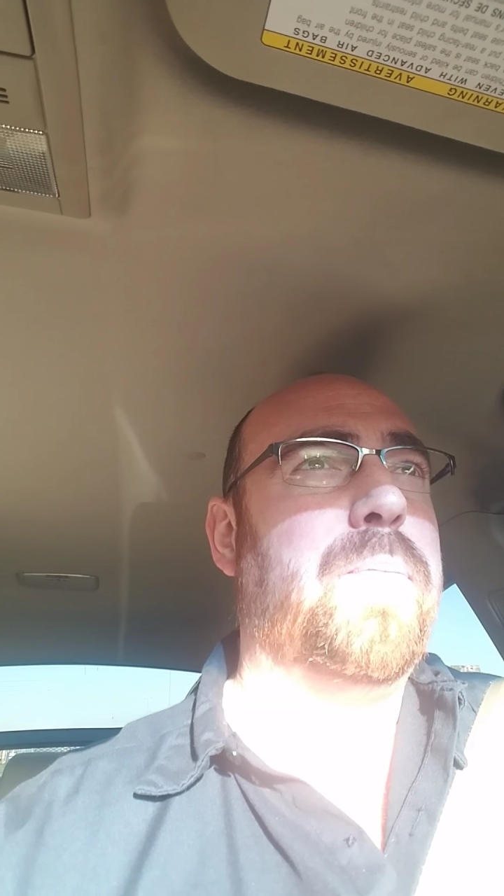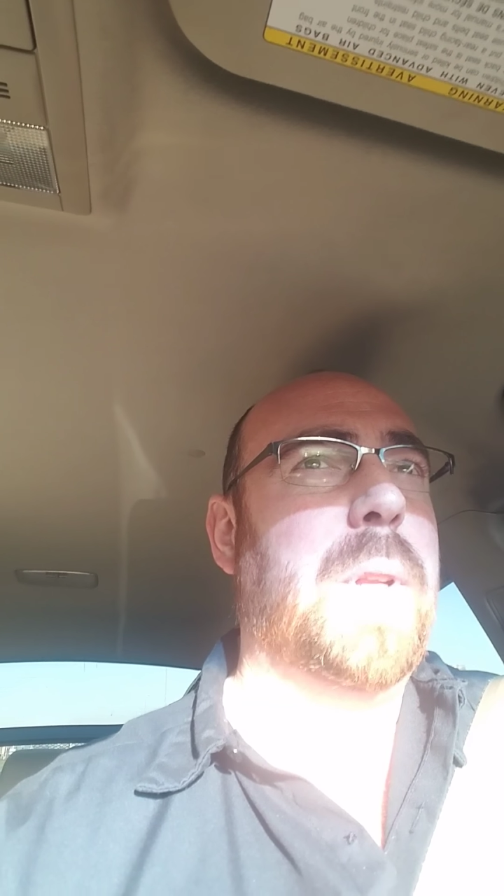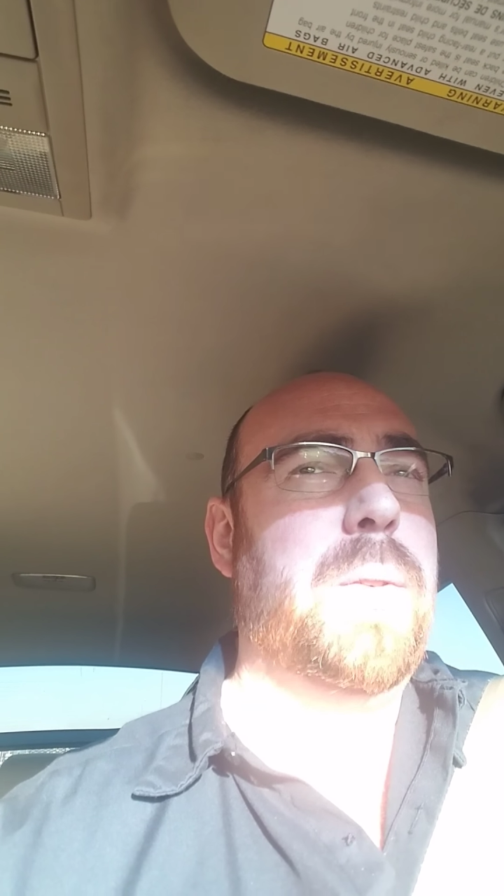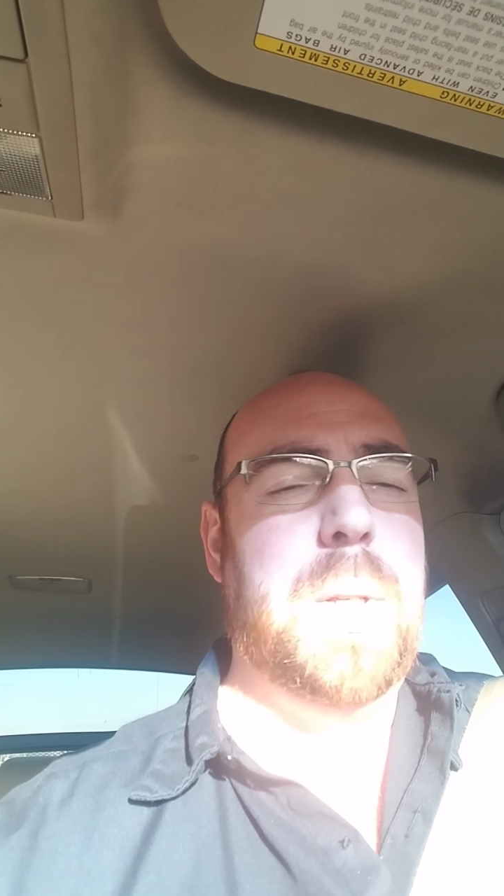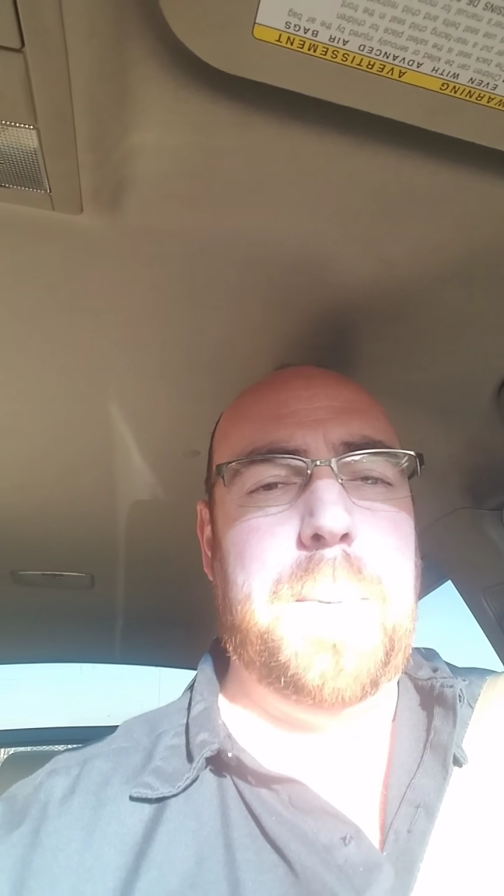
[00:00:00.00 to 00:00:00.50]

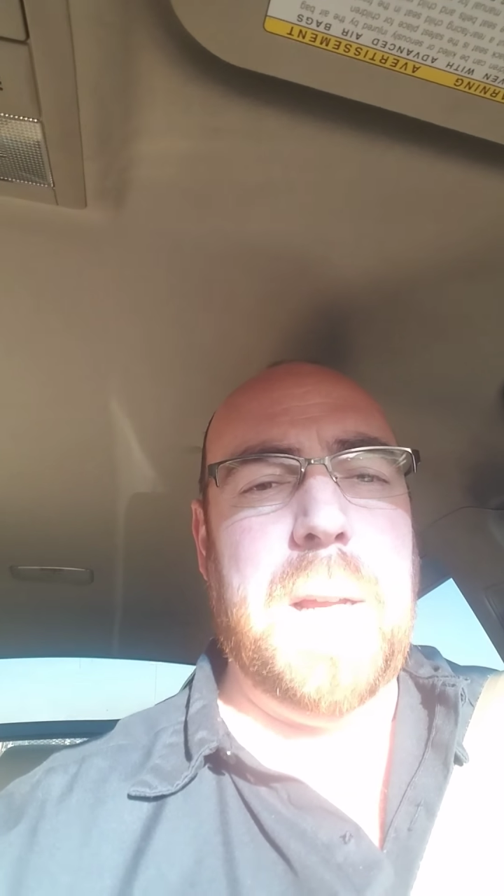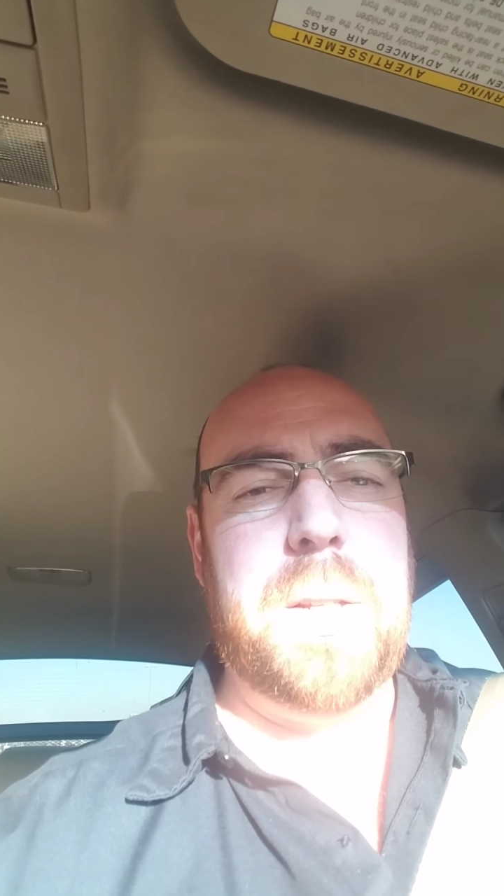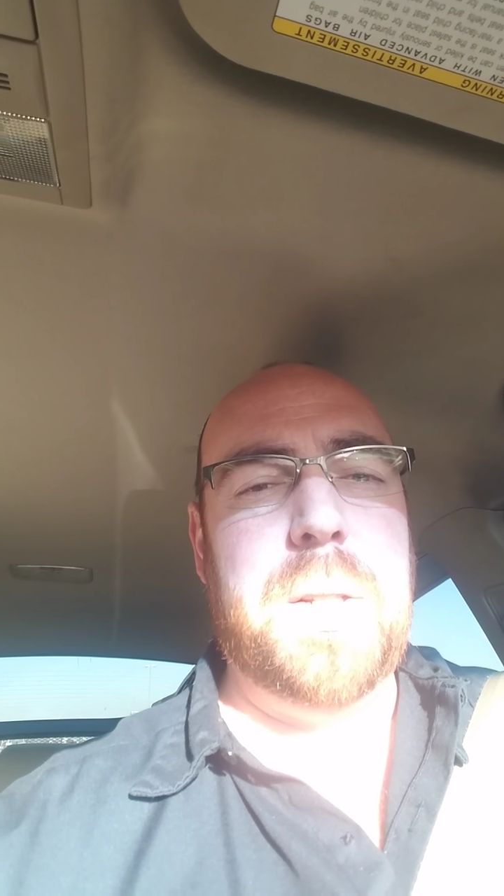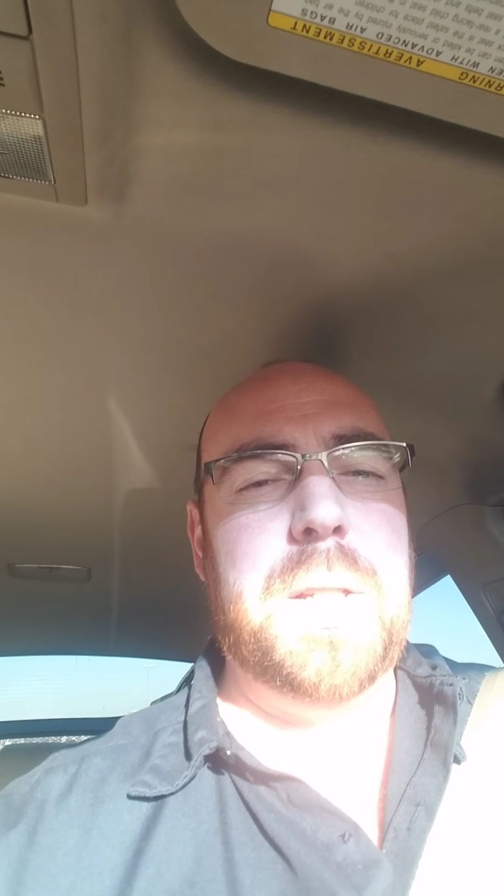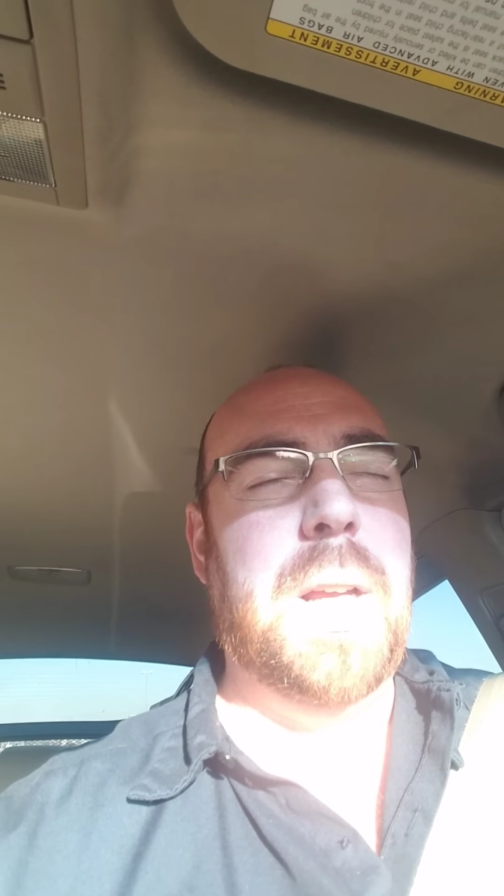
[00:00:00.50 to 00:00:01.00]

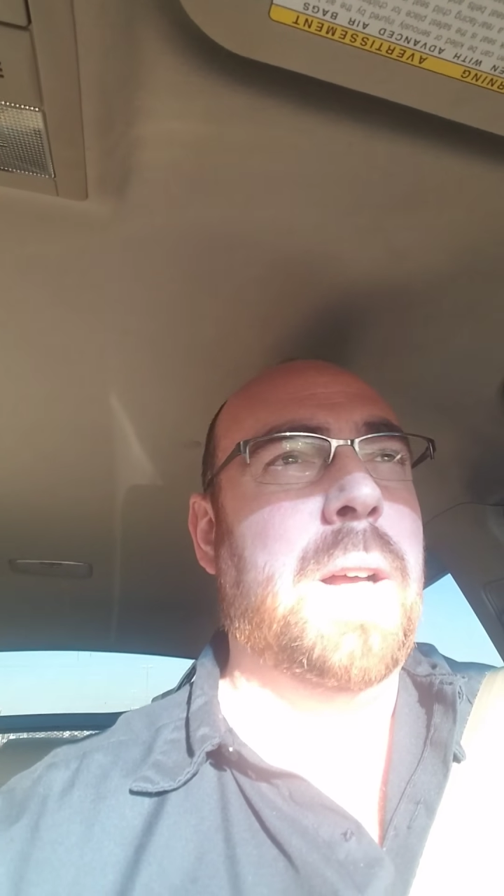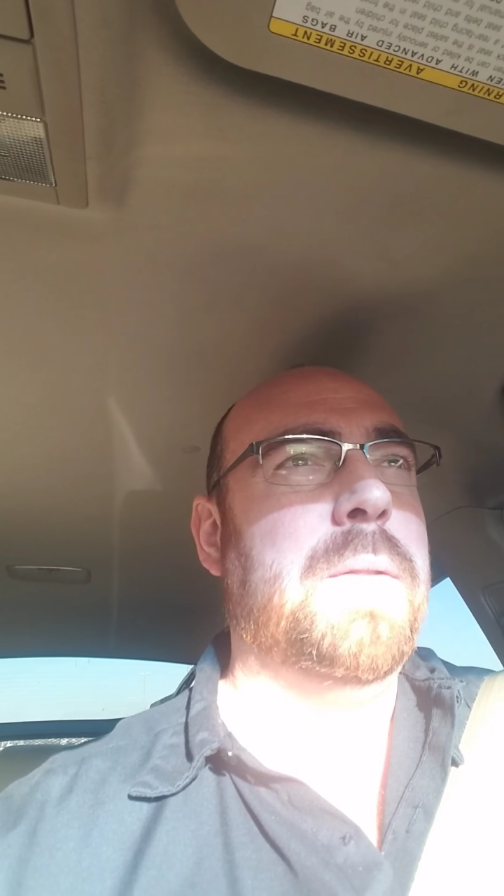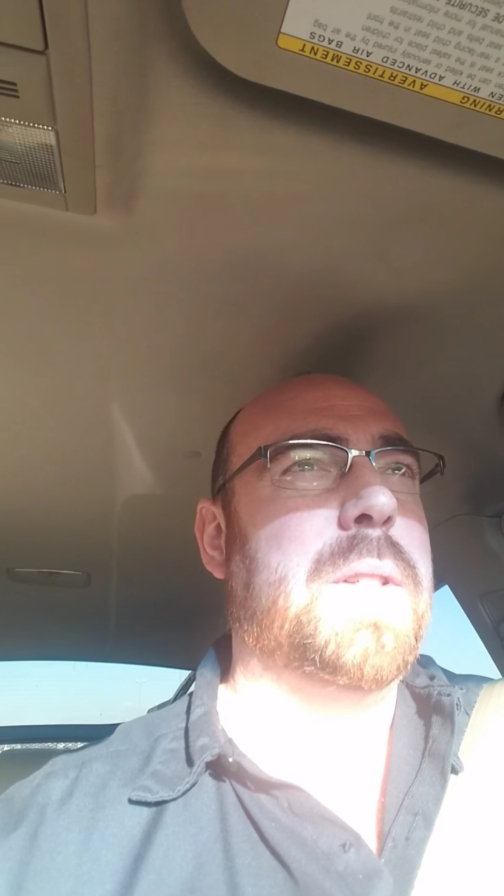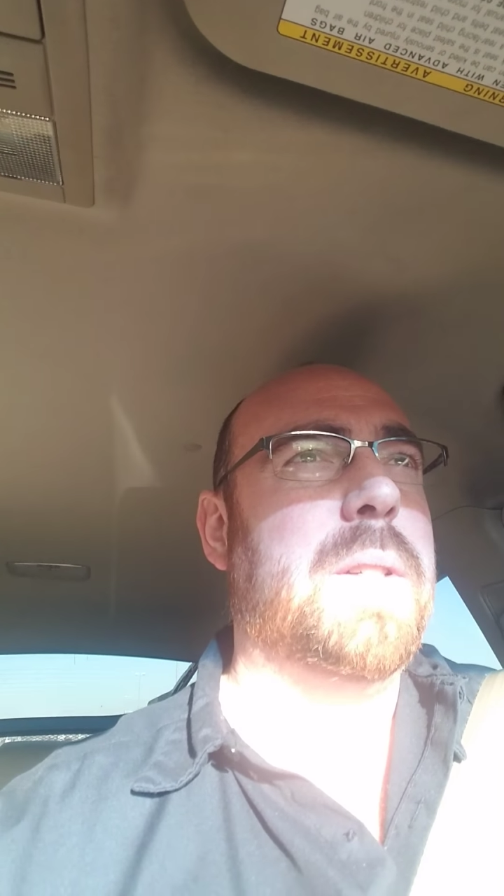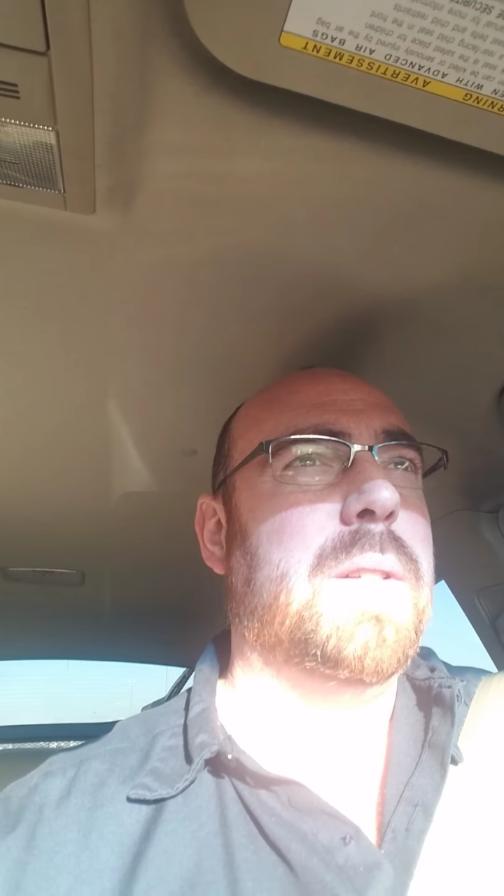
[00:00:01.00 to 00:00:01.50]
Respect
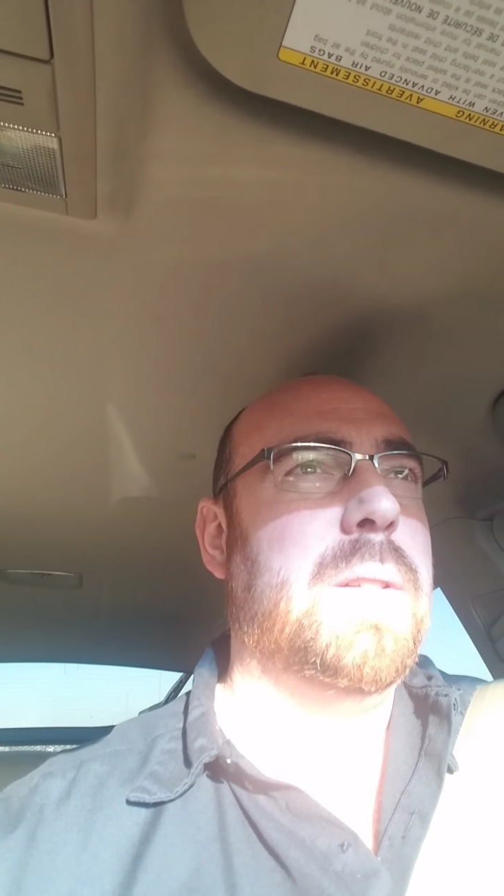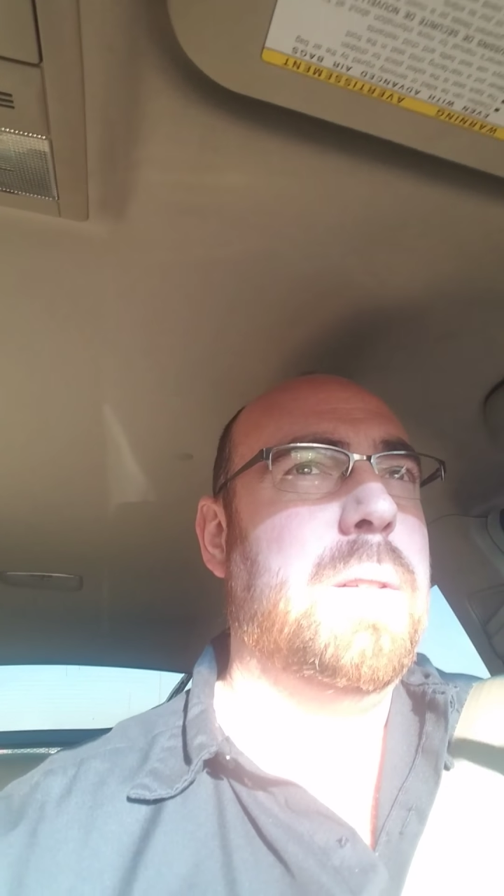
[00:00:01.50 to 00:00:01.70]
yourselves.